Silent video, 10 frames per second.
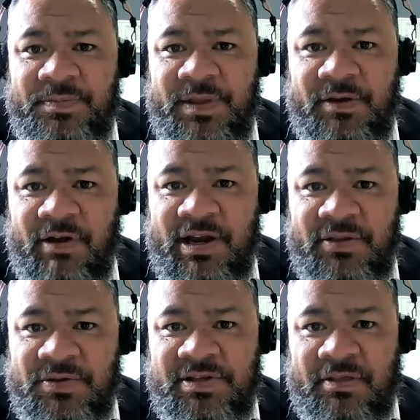the greater
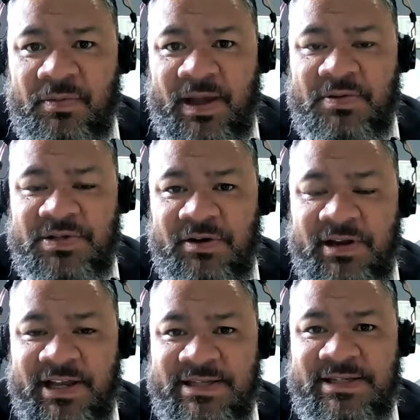New South Wales
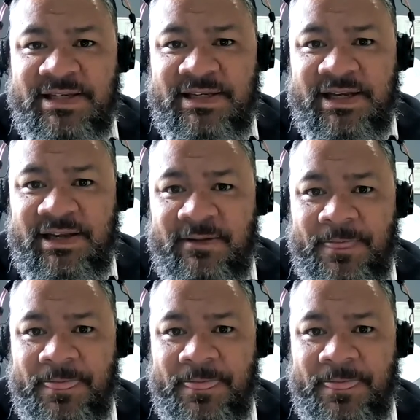area in Sydney.